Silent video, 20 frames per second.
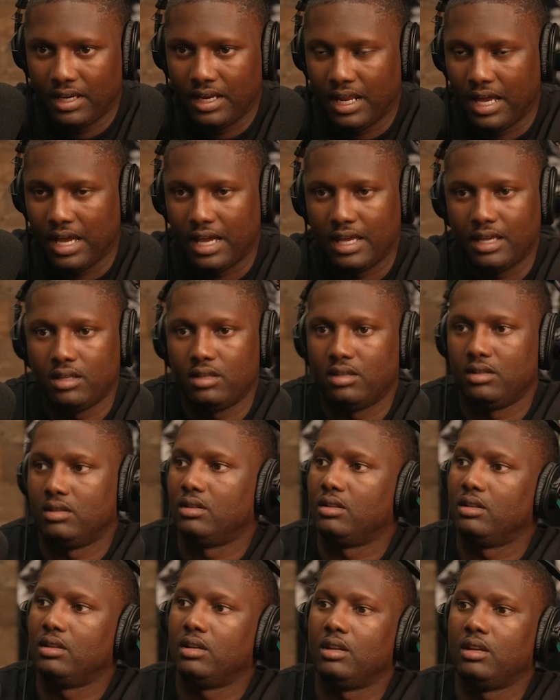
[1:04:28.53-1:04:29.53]
Not
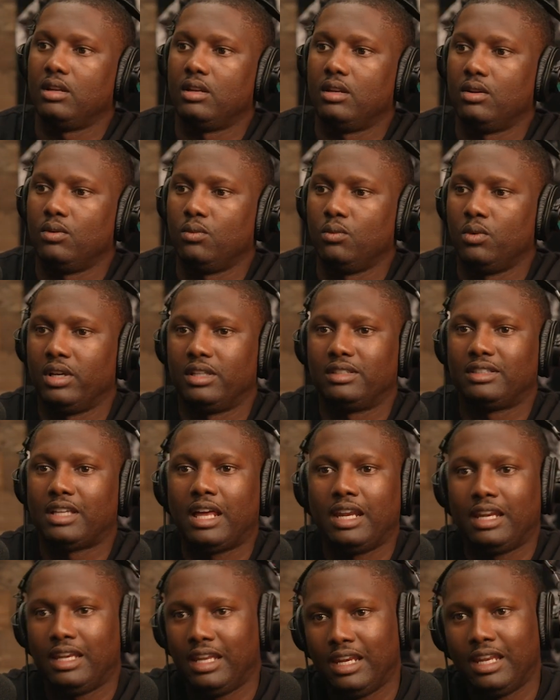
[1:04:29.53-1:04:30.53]
we're
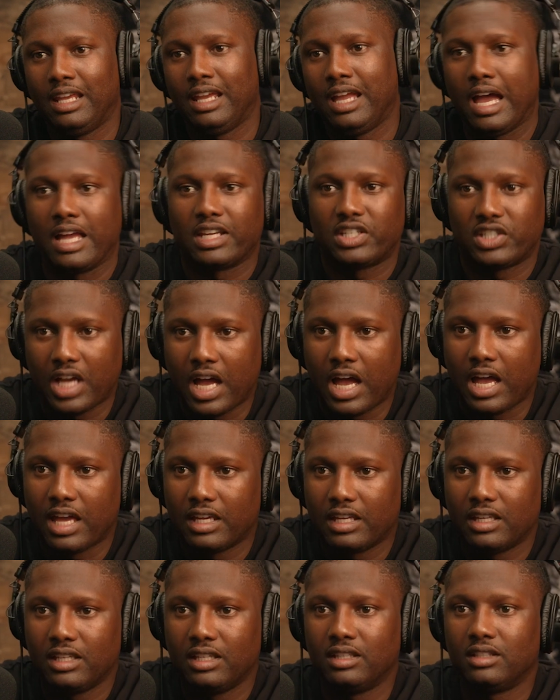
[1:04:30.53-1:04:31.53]
excited that they got shot.
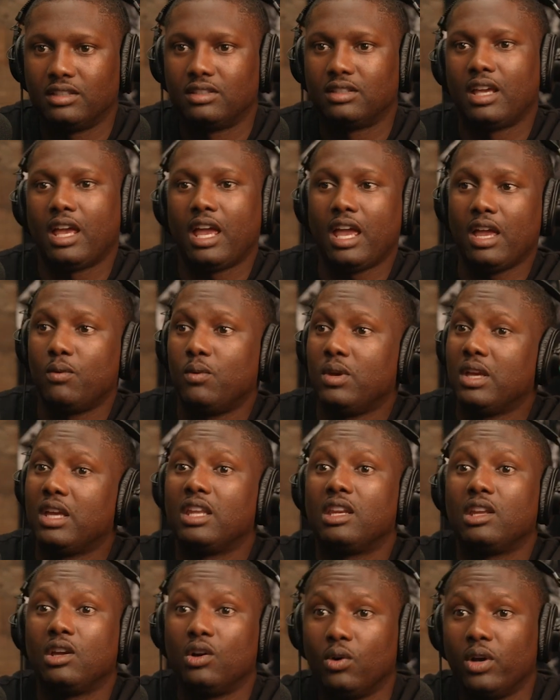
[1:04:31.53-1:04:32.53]
It's, hey, we
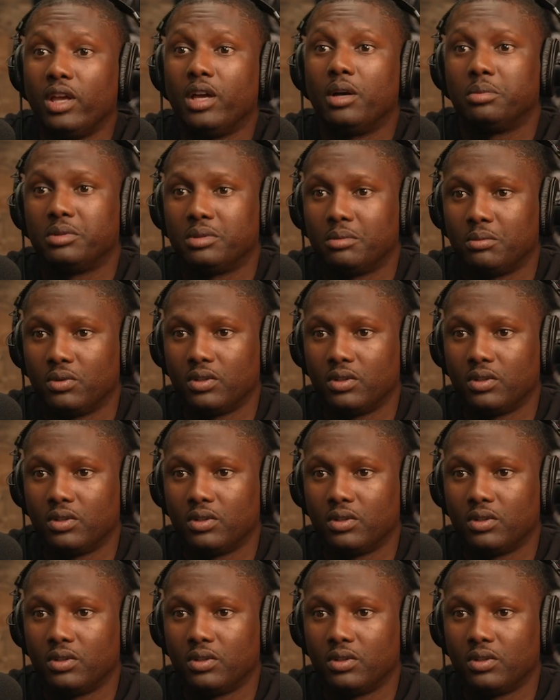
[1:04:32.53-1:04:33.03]
get to go help someone.